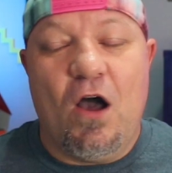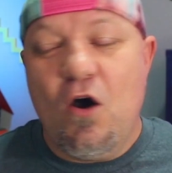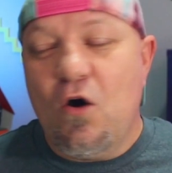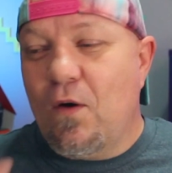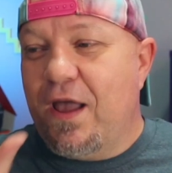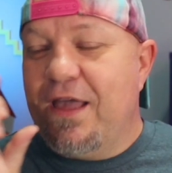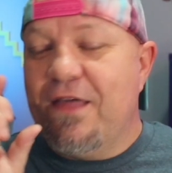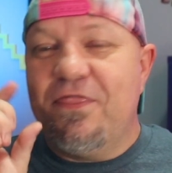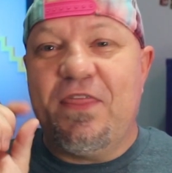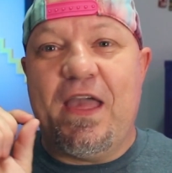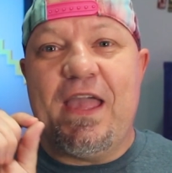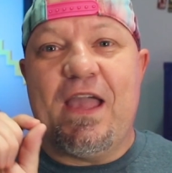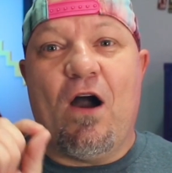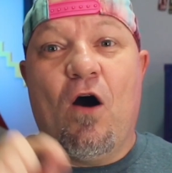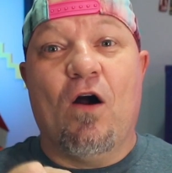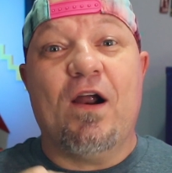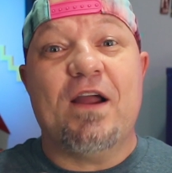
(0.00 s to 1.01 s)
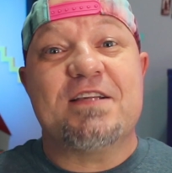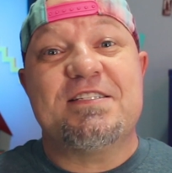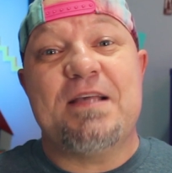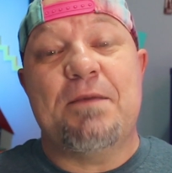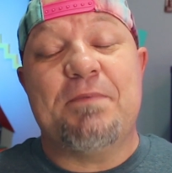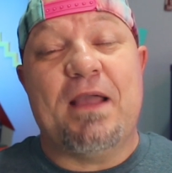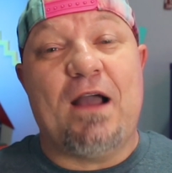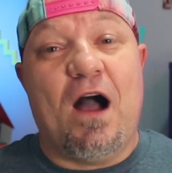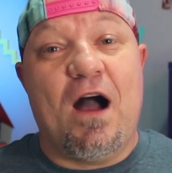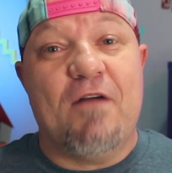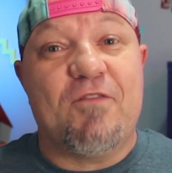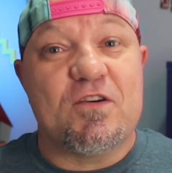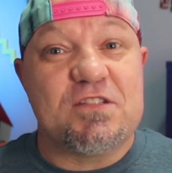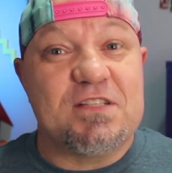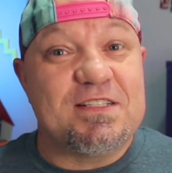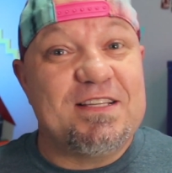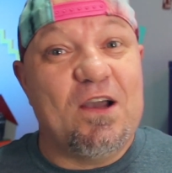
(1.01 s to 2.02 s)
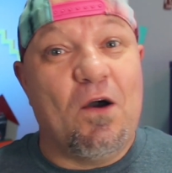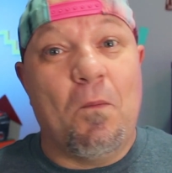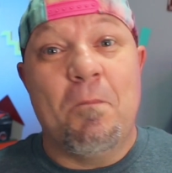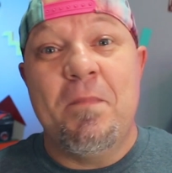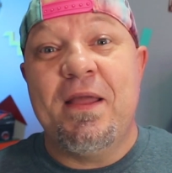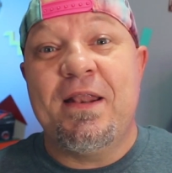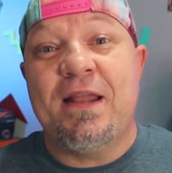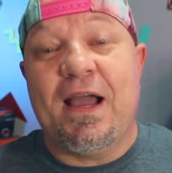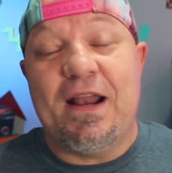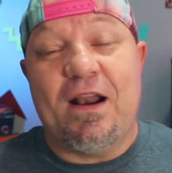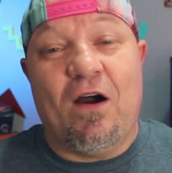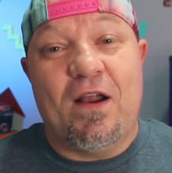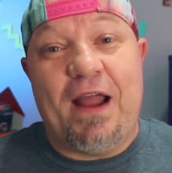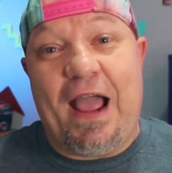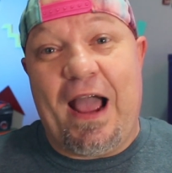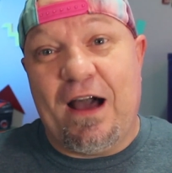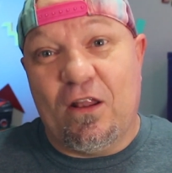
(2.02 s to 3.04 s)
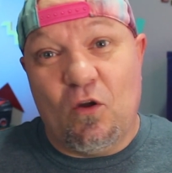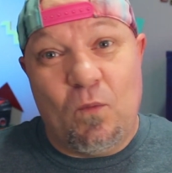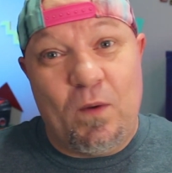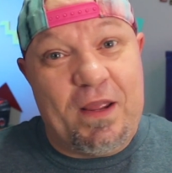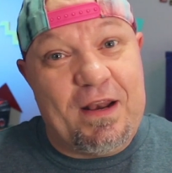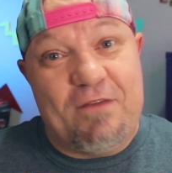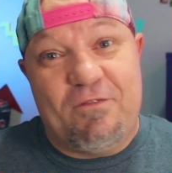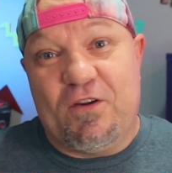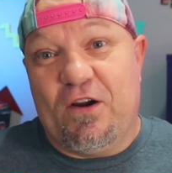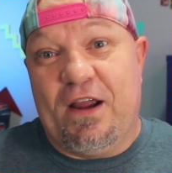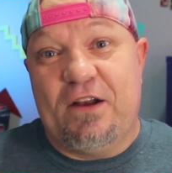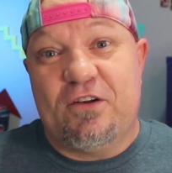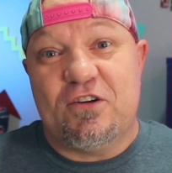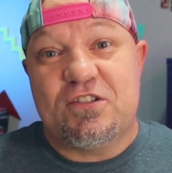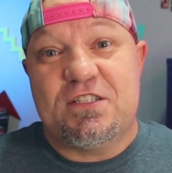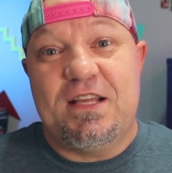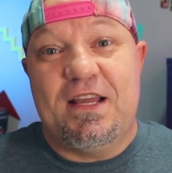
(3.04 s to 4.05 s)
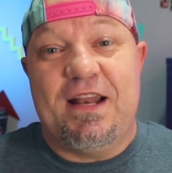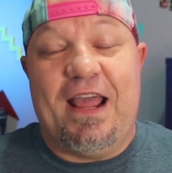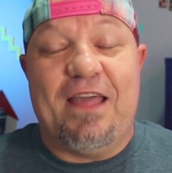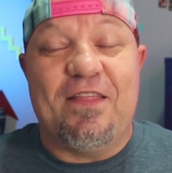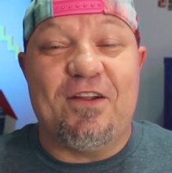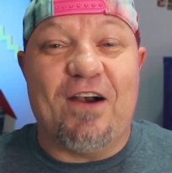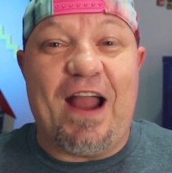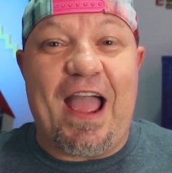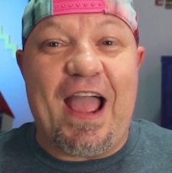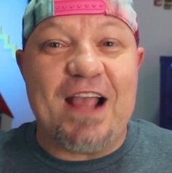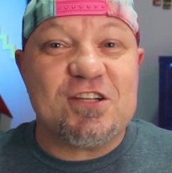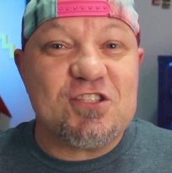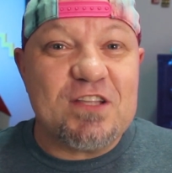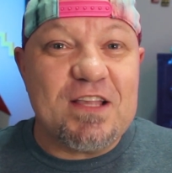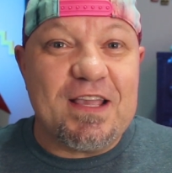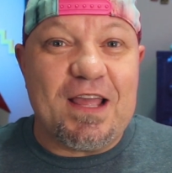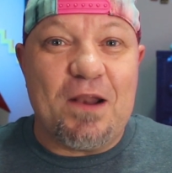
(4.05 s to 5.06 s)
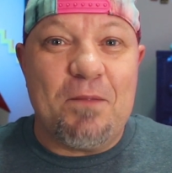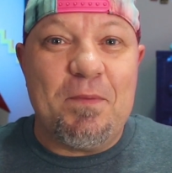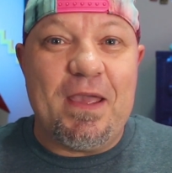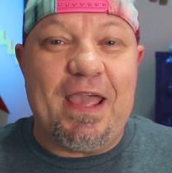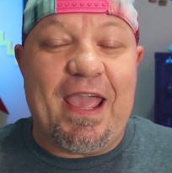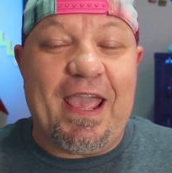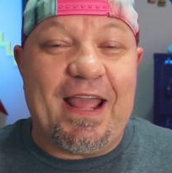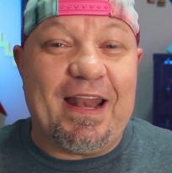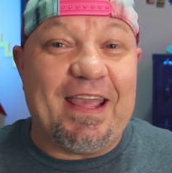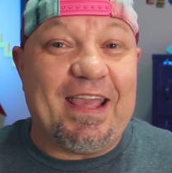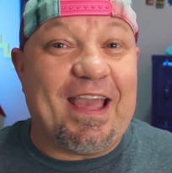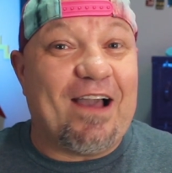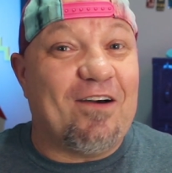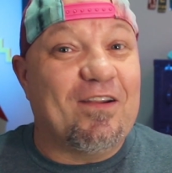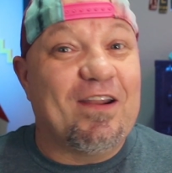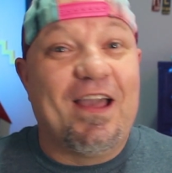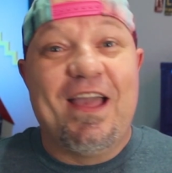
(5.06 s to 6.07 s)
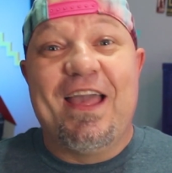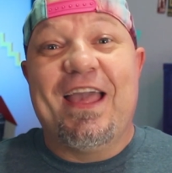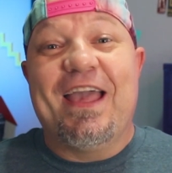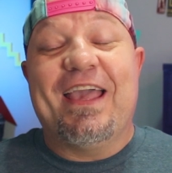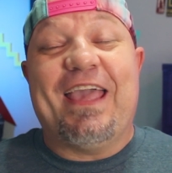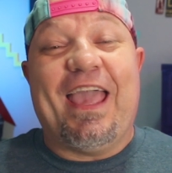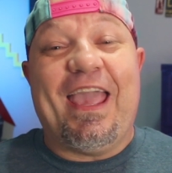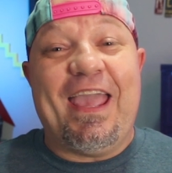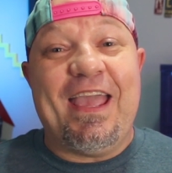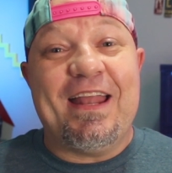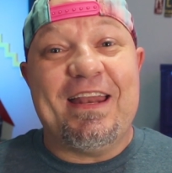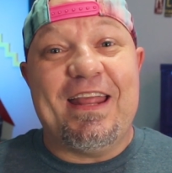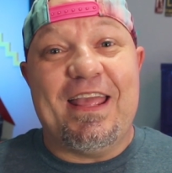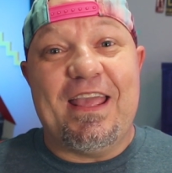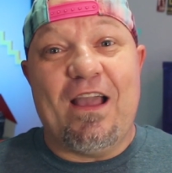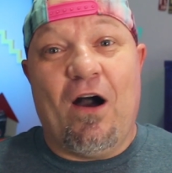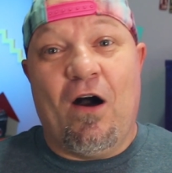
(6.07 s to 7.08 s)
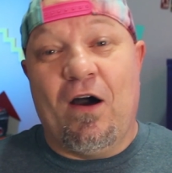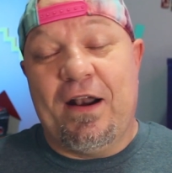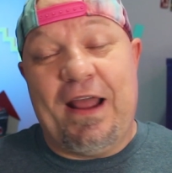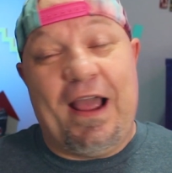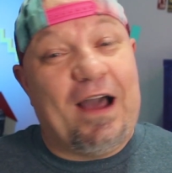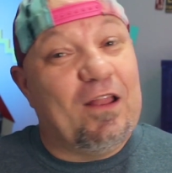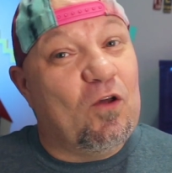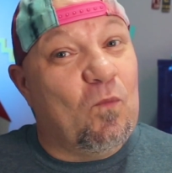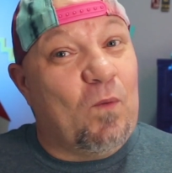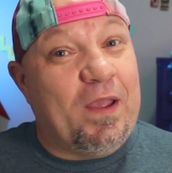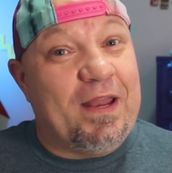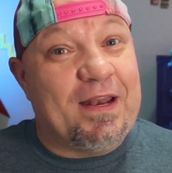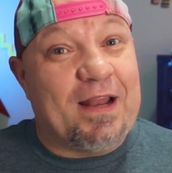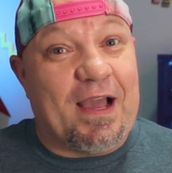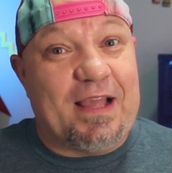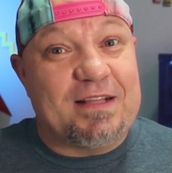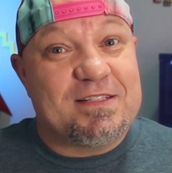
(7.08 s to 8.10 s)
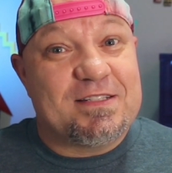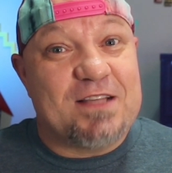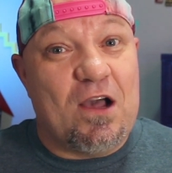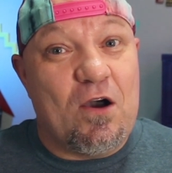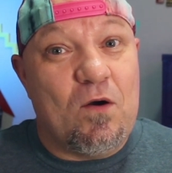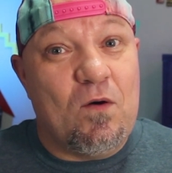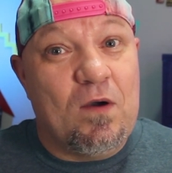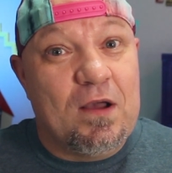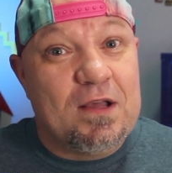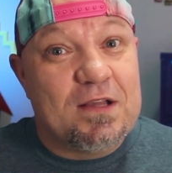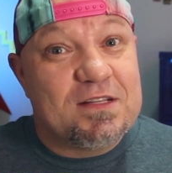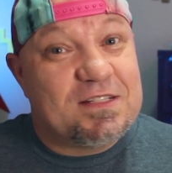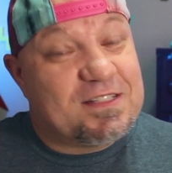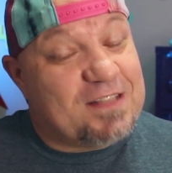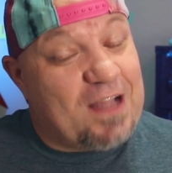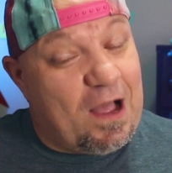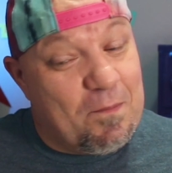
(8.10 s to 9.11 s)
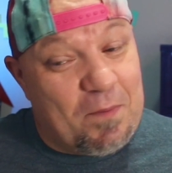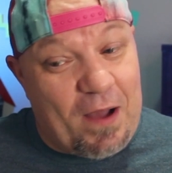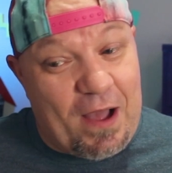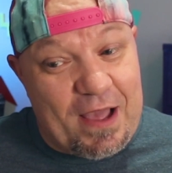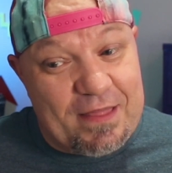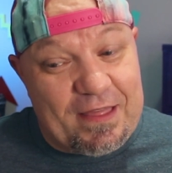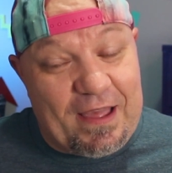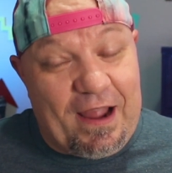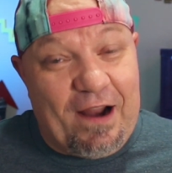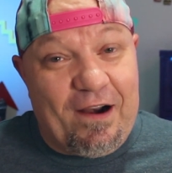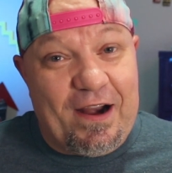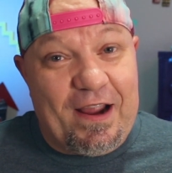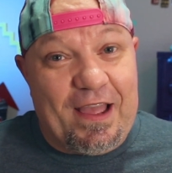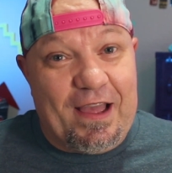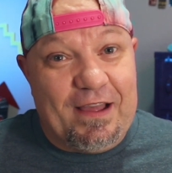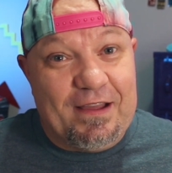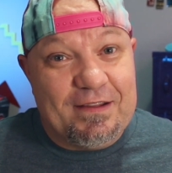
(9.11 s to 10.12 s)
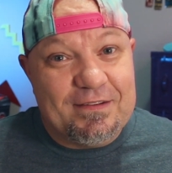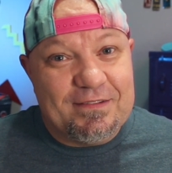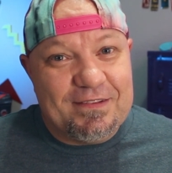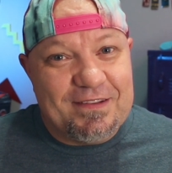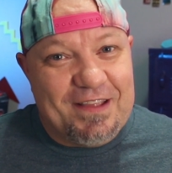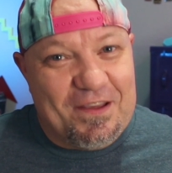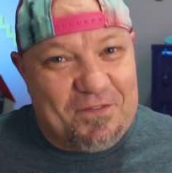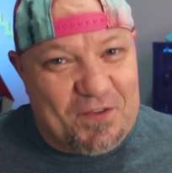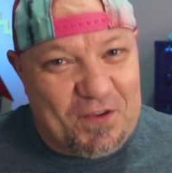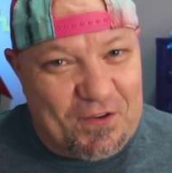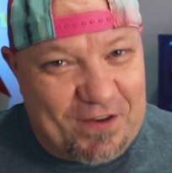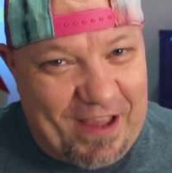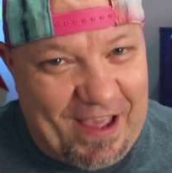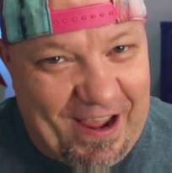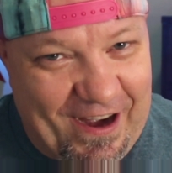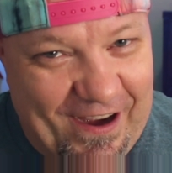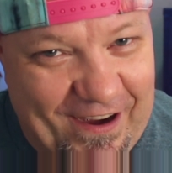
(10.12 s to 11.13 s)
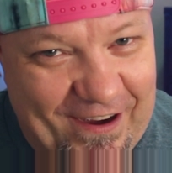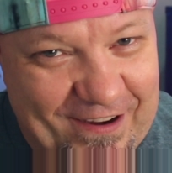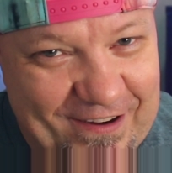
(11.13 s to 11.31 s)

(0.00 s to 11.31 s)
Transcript: Oh, and they are accepting offers until midnight on Halloween if you're interested, and they're actually going to be handing out candy on Halloween night. So stop by the area if you dare.